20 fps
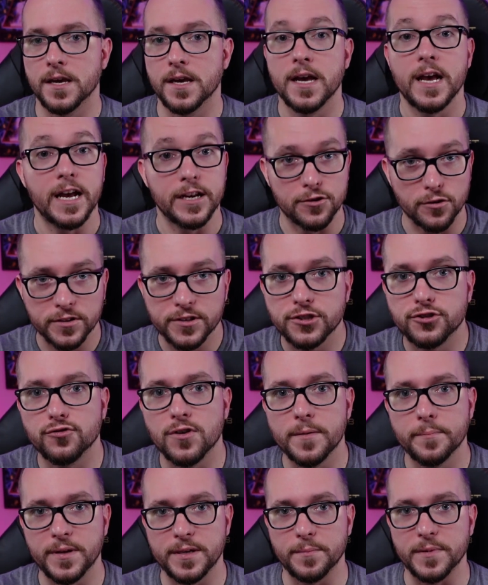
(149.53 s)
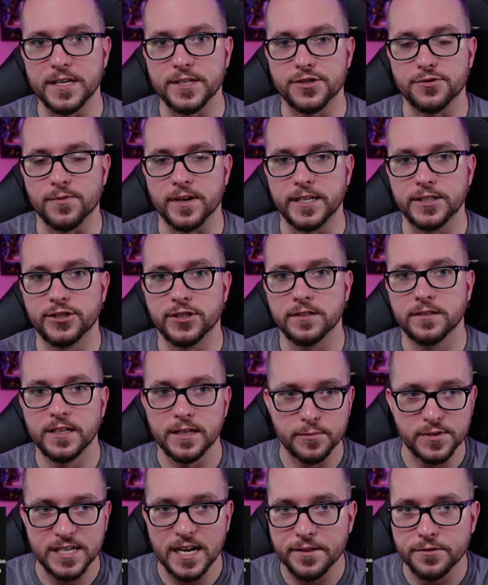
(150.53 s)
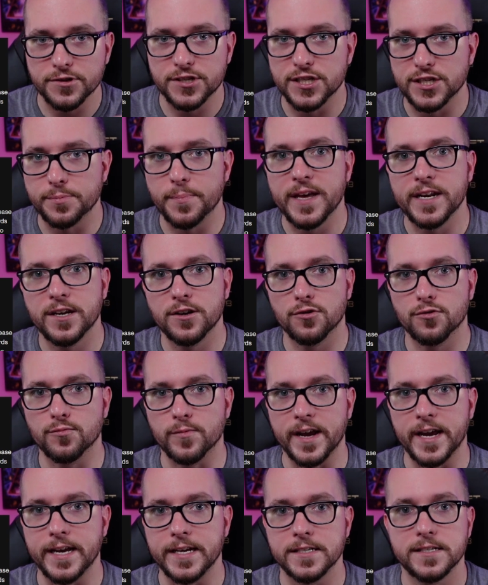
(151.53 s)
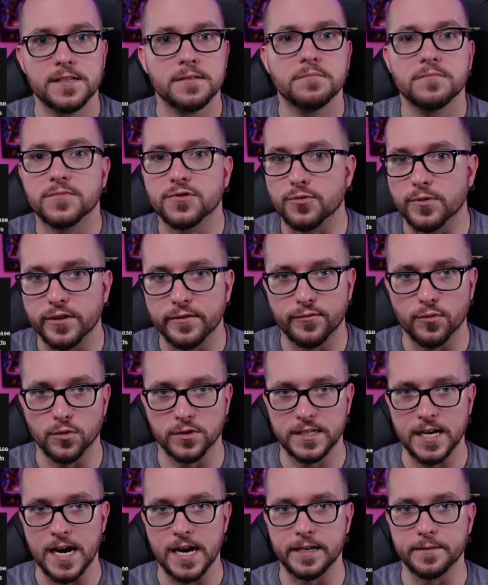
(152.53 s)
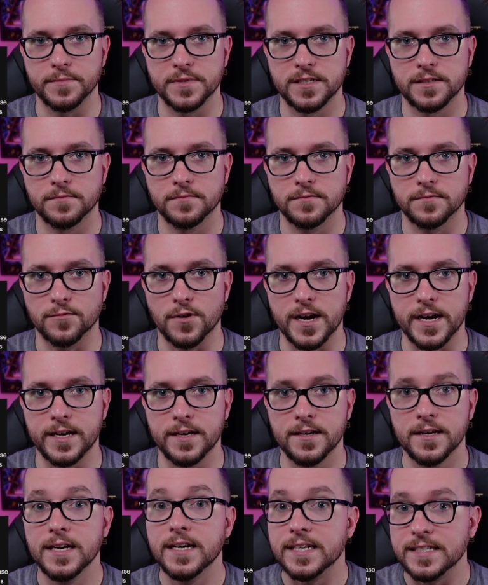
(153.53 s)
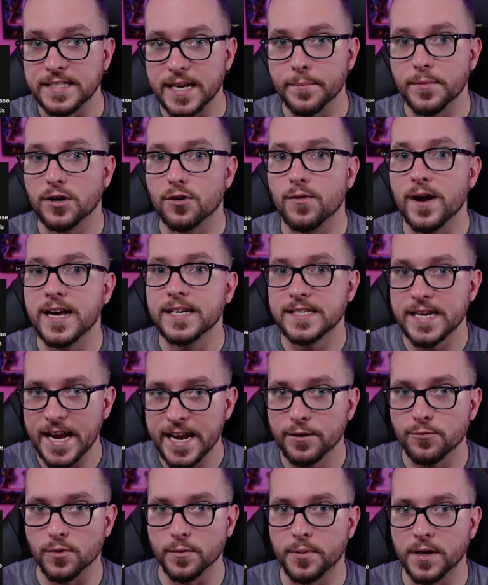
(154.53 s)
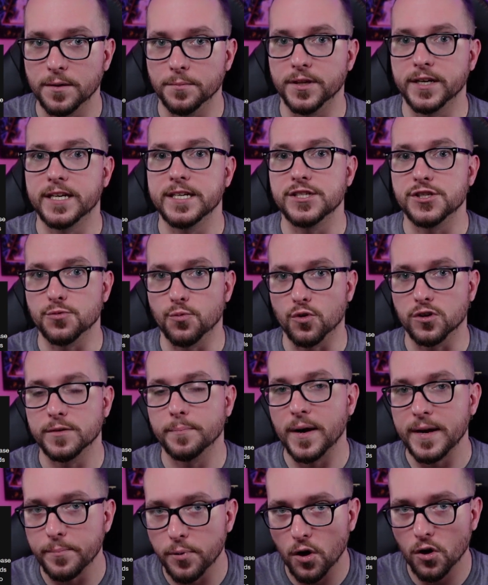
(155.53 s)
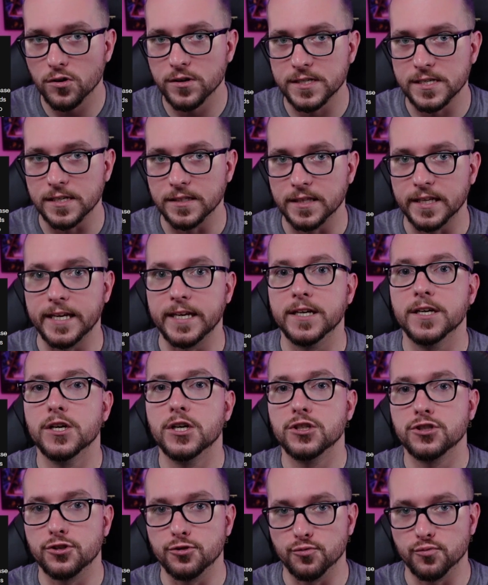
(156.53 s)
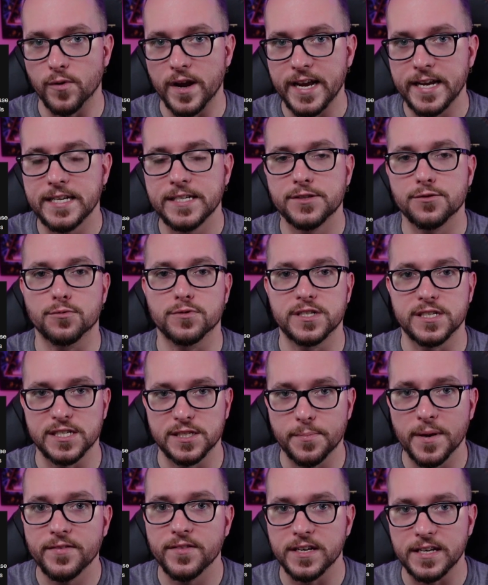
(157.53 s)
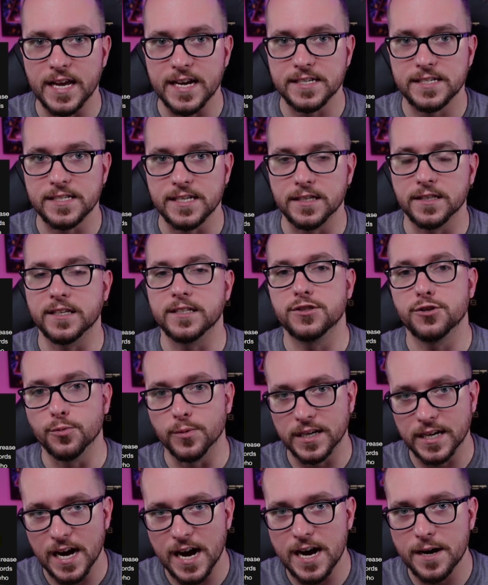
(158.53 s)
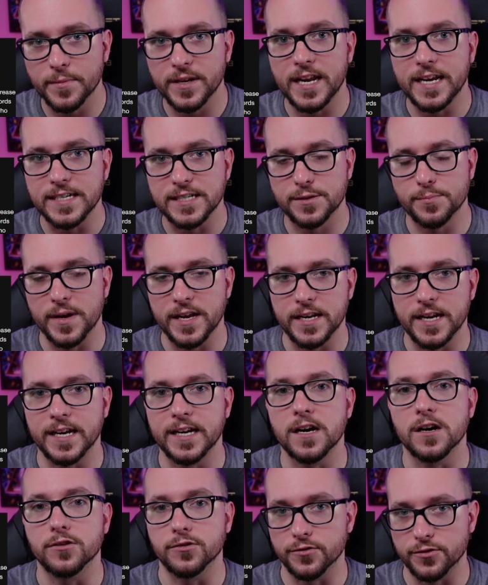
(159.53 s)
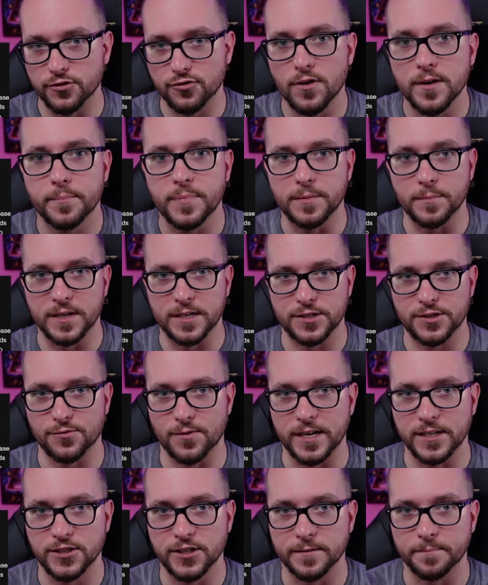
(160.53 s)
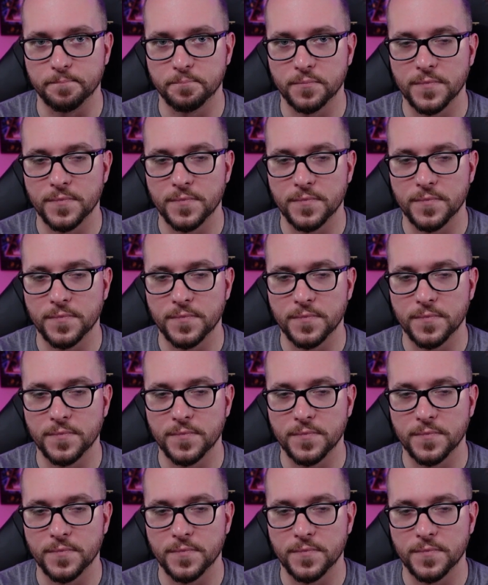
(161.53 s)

And during the Trump administration, it was either suspended or raised three or four times, right? Democrats and Republicans worked bipartisanly to raise or suspend the debt ceiling to accommodate spending under the Trump administration.